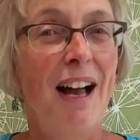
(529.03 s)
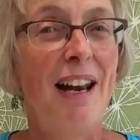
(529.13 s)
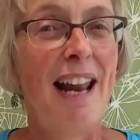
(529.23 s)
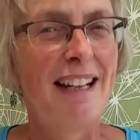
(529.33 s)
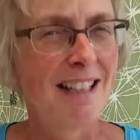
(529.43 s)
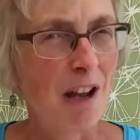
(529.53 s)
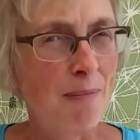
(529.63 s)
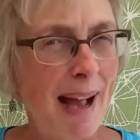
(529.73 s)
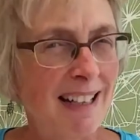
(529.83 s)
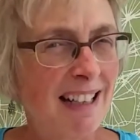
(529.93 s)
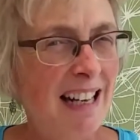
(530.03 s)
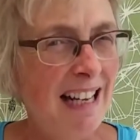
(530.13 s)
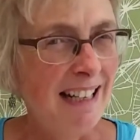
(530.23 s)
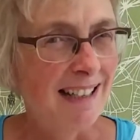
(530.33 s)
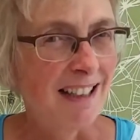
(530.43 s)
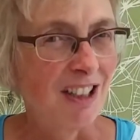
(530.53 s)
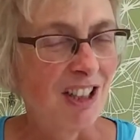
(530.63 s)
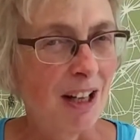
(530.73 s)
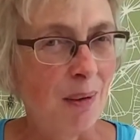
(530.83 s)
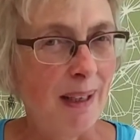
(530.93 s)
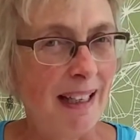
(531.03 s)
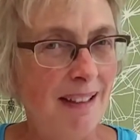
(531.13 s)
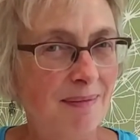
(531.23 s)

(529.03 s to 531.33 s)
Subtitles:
Let's go back to Lisa, shall we?